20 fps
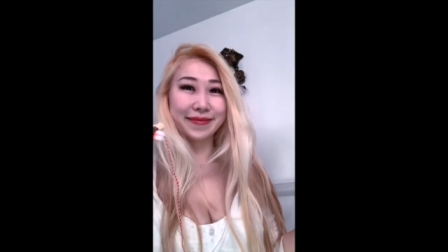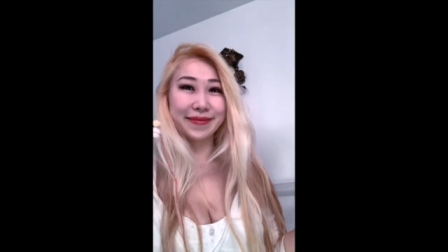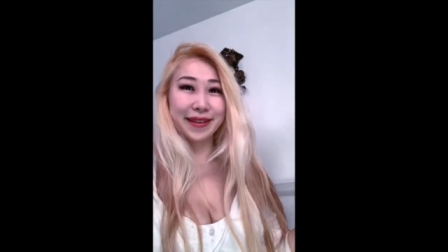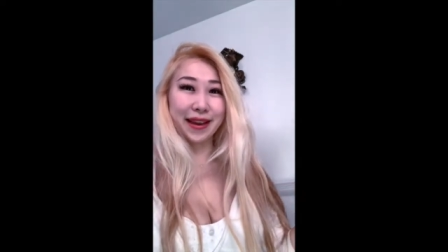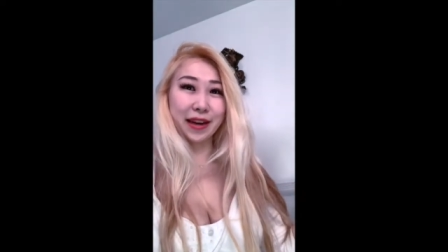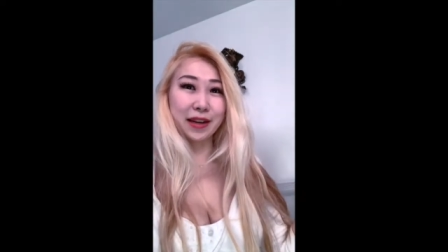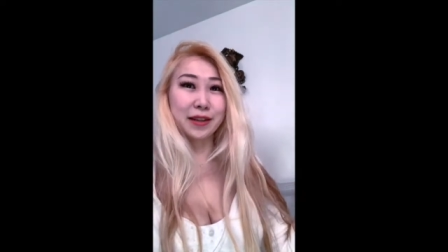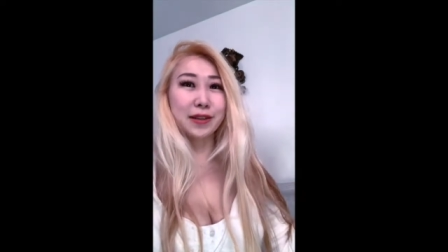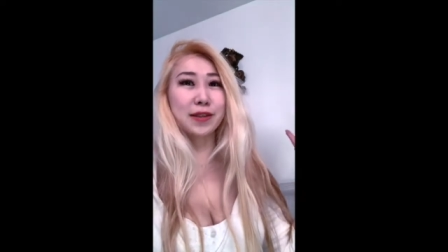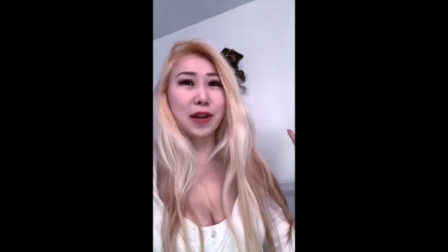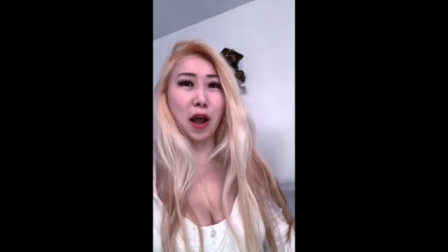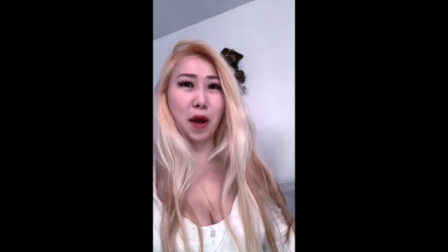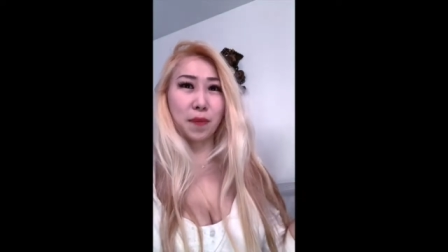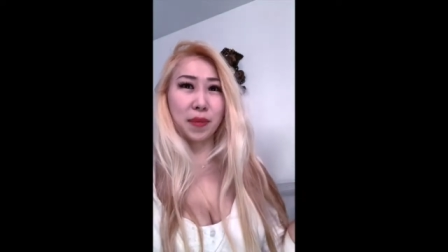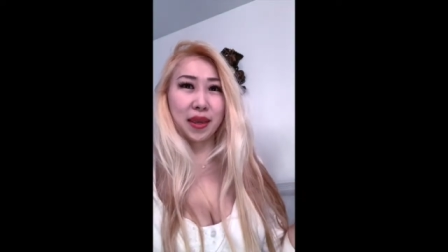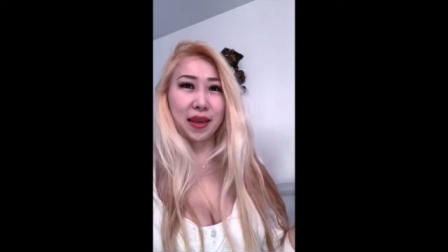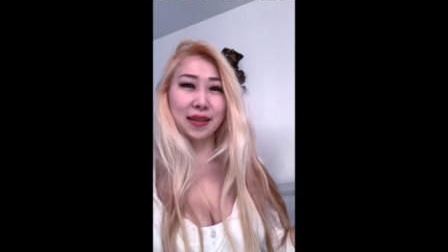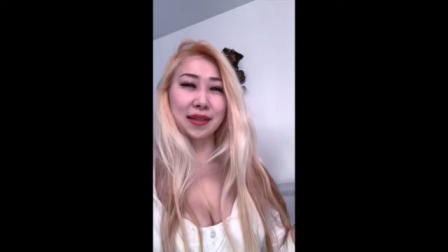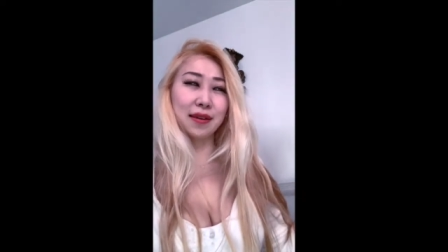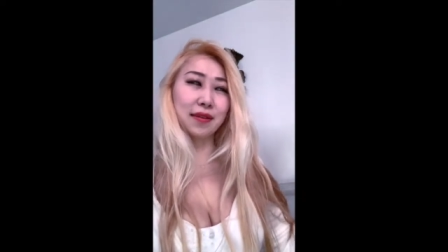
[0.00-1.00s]
kind of stopped me
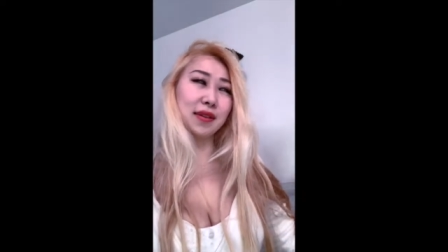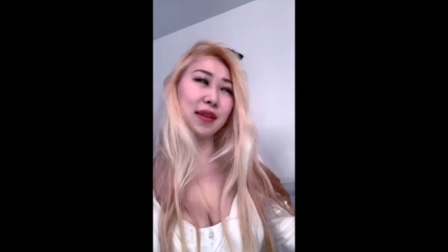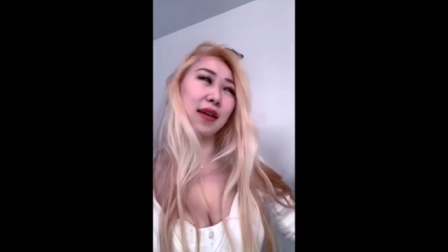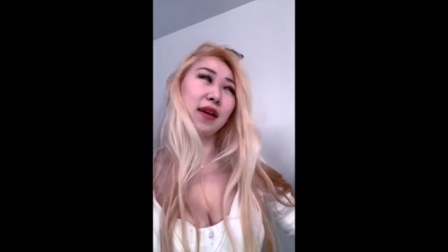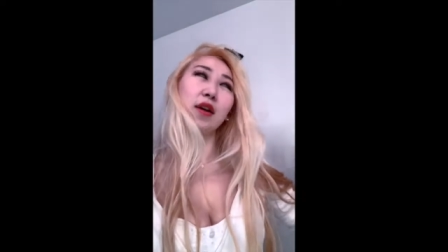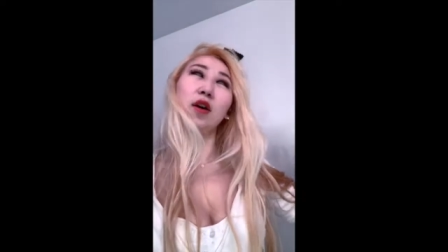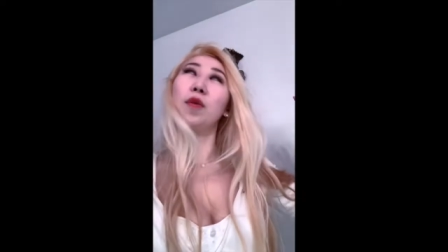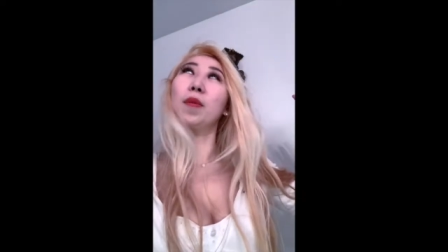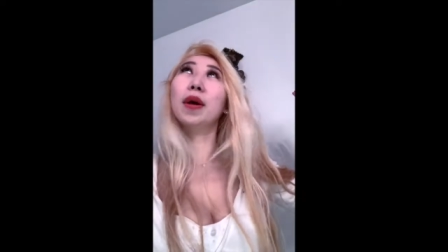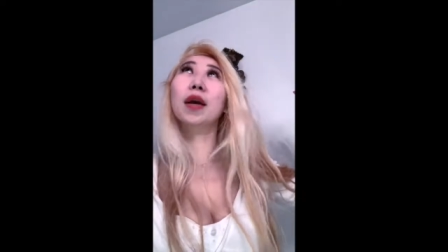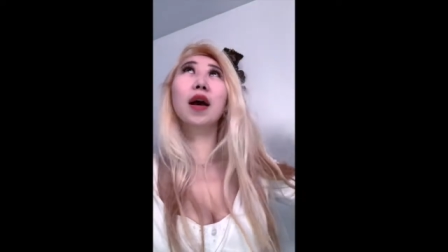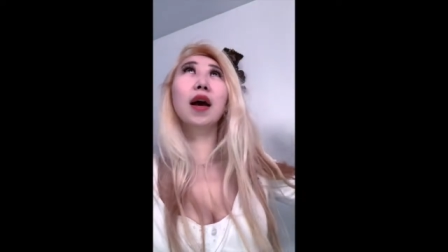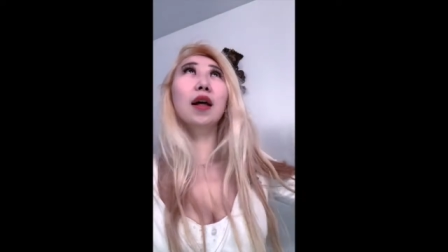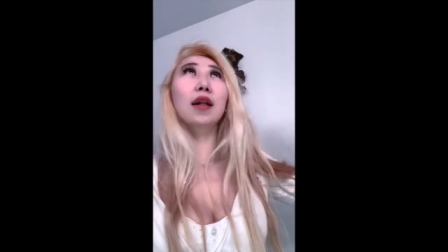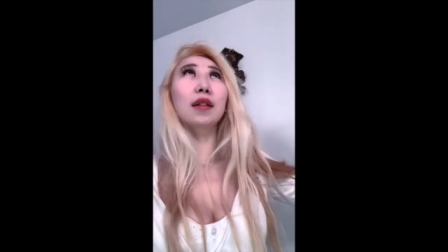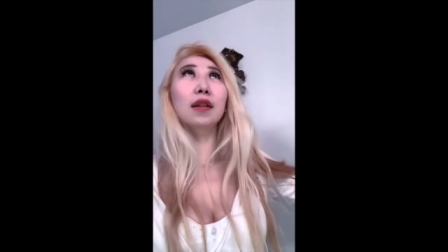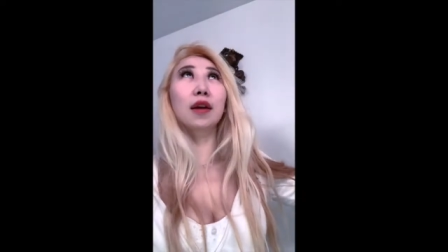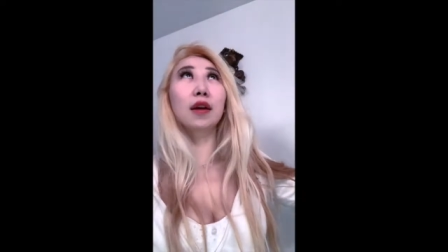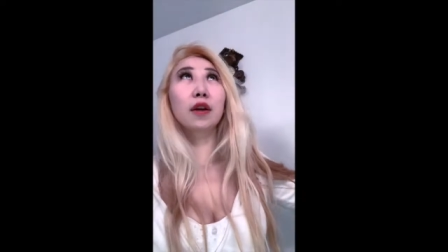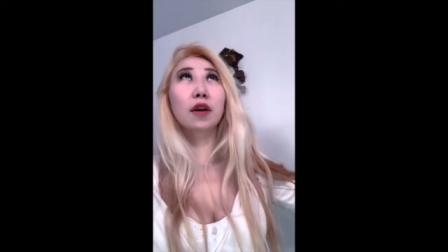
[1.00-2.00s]
because I was like, oh my God,
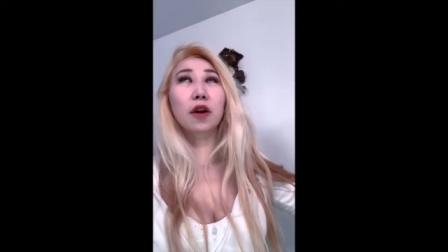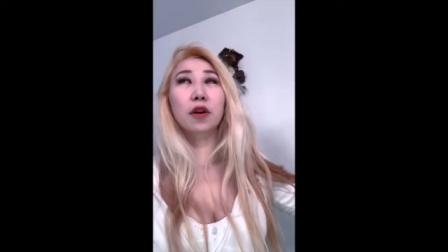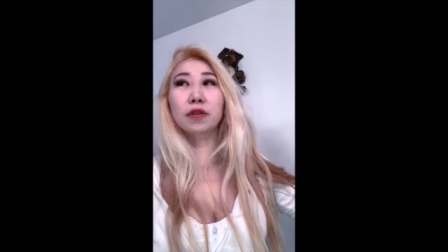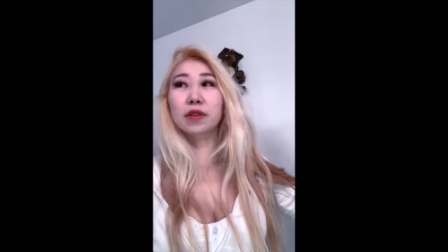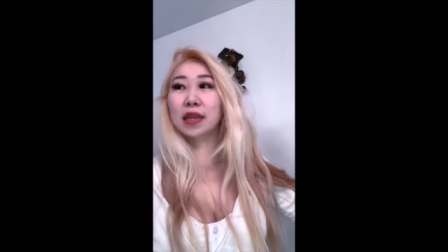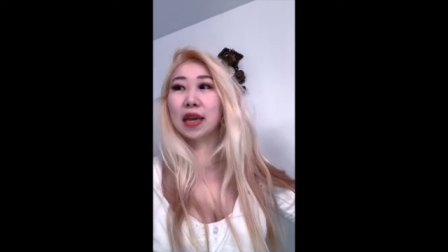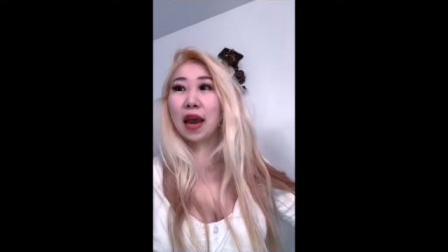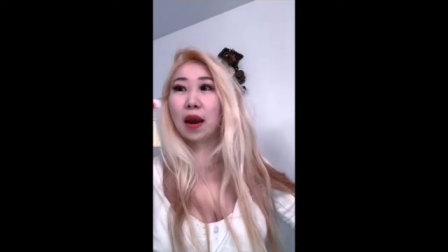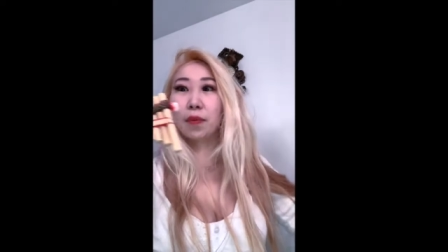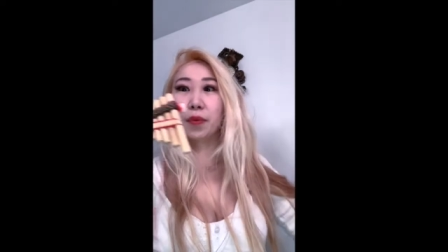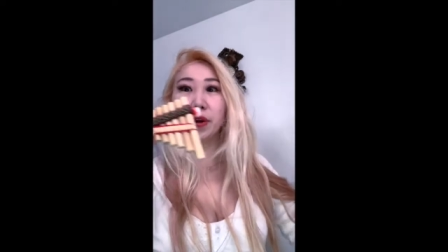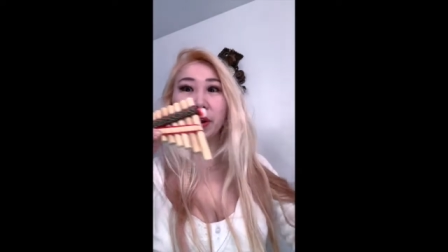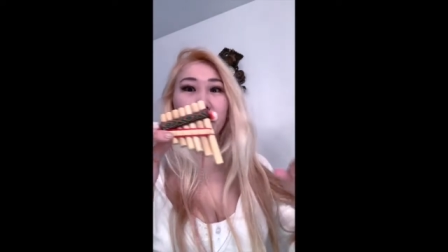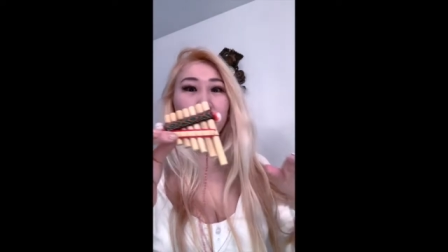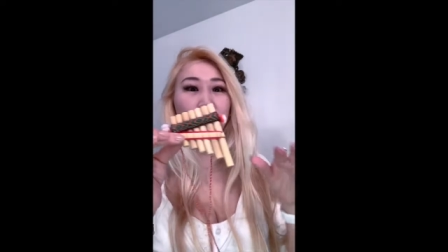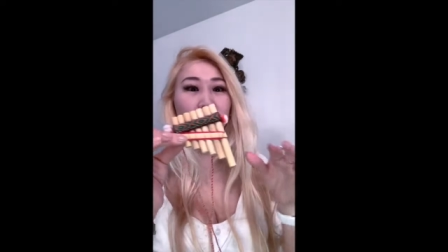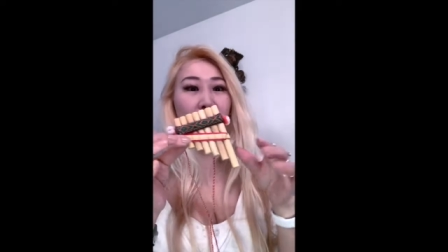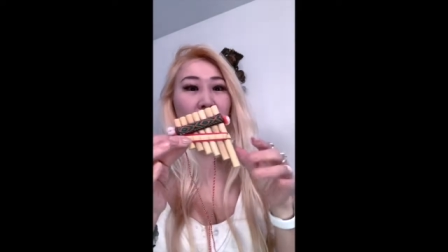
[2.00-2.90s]
Leonardo DiCaprio.